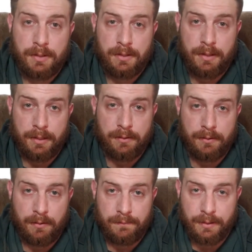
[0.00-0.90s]
Not good at
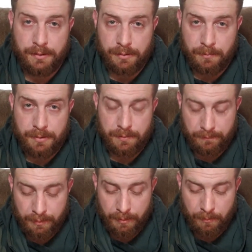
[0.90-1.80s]
all. Very
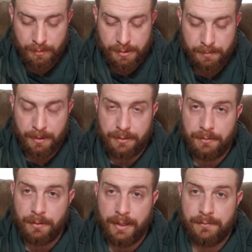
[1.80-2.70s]
troublesome, very worrisome. I
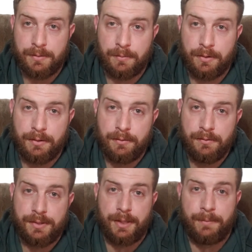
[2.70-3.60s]
do have some good
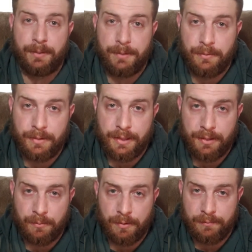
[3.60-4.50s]
news, and I'm going to be doing
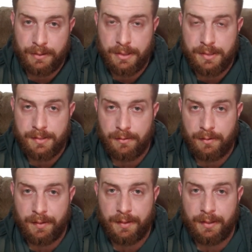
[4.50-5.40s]
another one of these
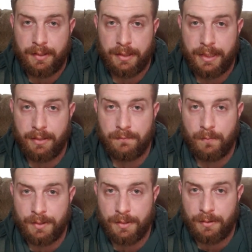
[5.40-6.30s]
on
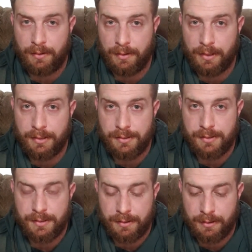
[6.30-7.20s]
California law that
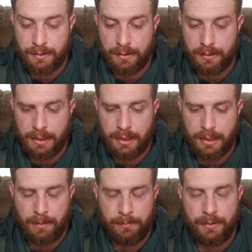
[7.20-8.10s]
just
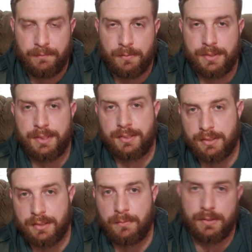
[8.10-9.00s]
got, I believe it was a
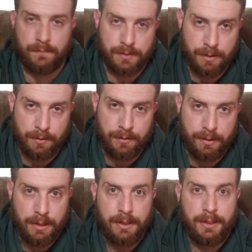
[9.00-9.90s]
decision that was overturned,
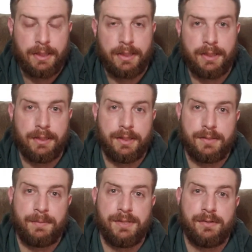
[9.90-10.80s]
and
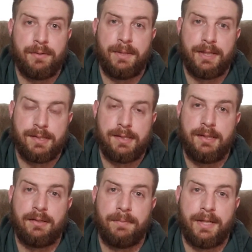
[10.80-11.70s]
that's based on the
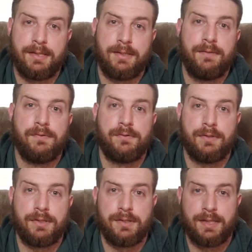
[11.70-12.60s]
magazine capacity
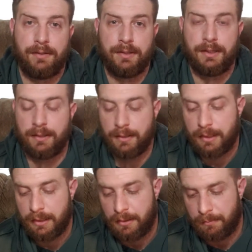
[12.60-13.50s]
restrictions out there.
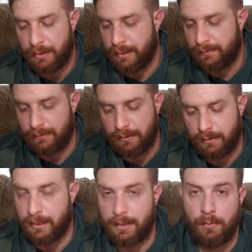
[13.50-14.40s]
But
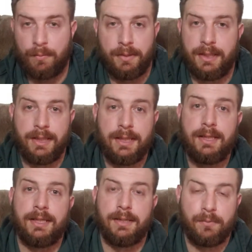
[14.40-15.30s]
that won't mean
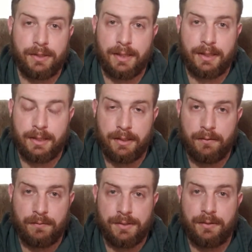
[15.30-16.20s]
anything with that getting
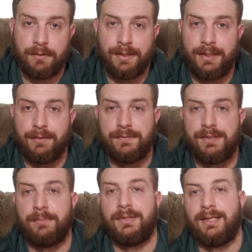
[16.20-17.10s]
overturned if
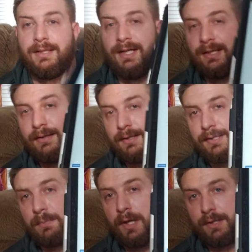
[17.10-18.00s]
something like
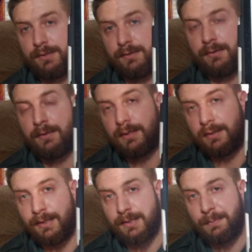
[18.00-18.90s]
this monster
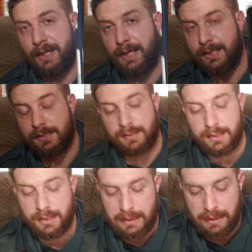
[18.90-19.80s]
gets passed.
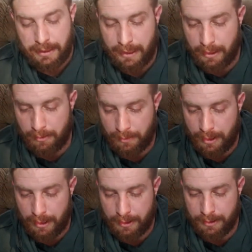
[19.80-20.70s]
Now,
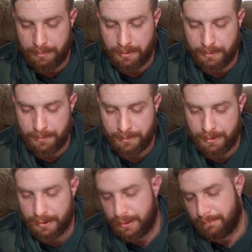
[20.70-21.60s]

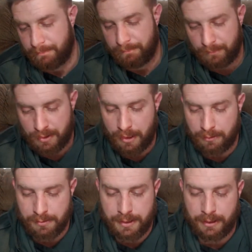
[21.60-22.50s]

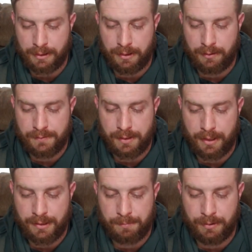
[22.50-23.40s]

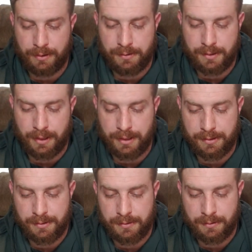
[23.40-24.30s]

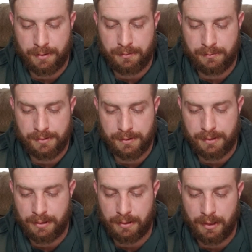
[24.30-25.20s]

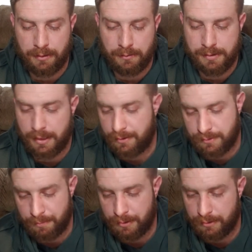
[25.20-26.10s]
www.congress.gov/bill/116th Congress
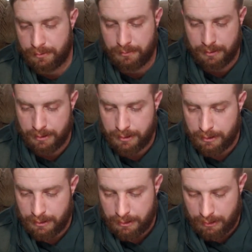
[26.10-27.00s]
House Bill.
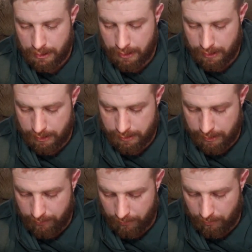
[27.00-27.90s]
It's
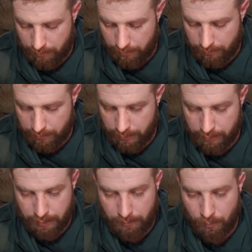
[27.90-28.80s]
kind of a long
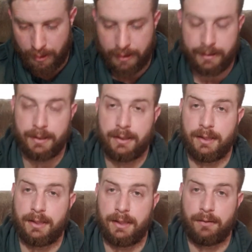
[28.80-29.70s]
link. What I did
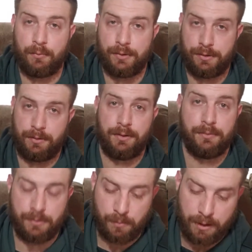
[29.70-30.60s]
and what you can do
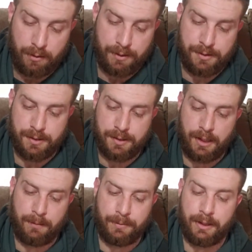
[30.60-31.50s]
as well is just
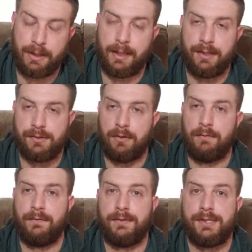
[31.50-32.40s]
type in HR
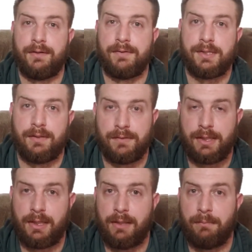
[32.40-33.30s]

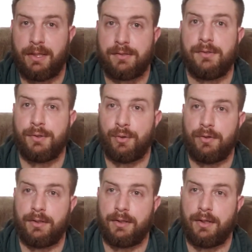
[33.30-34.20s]
5717. Make sure you're
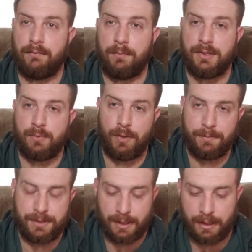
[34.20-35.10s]
going to the government's
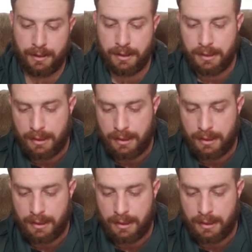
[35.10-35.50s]
website.